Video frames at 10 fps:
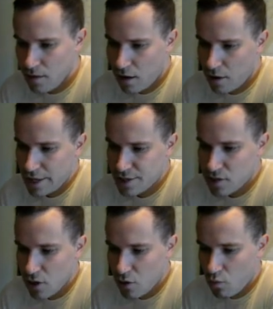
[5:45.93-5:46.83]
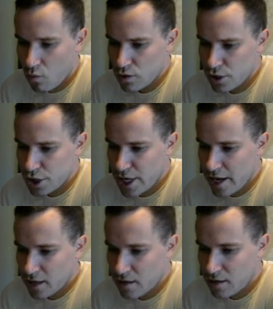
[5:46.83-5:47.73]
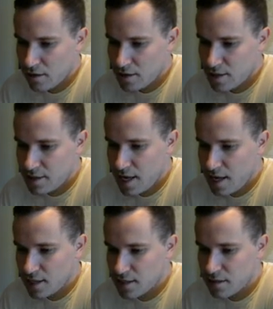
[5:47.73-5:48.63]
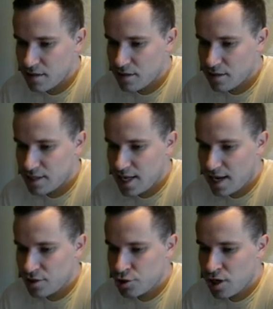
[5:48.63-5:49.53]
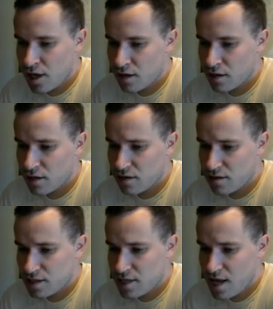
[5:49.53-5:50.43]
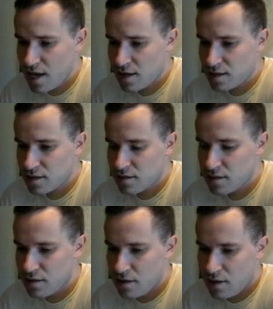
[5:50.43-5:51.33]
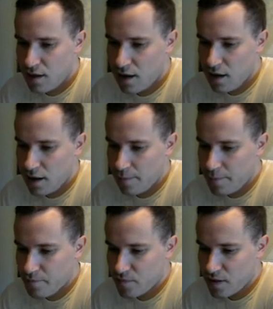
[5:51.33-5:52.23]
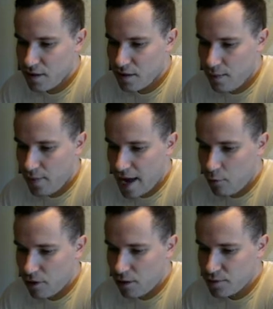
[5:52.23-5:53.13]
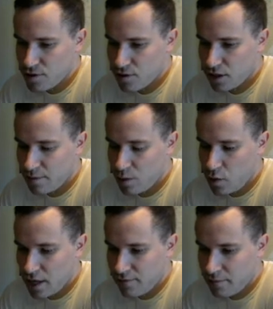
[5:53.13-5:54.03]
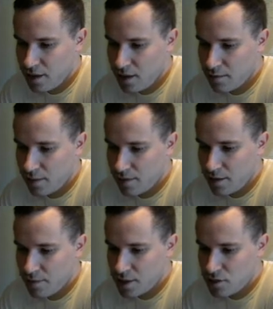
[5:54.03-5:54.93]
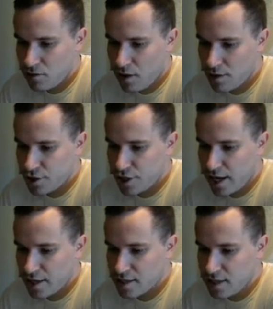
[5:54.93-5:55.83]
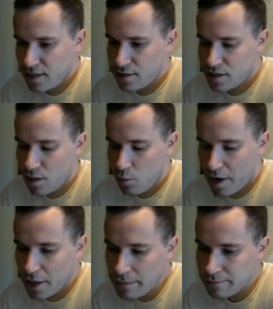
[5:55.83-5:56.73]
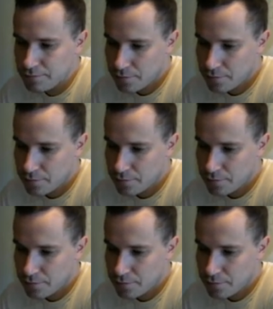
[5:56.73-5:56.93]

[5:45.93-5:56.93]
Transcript: All right, so check takes, second check takes, um, that would almost certainly be winning for me. I'd be able to get my two other checks in somewhere.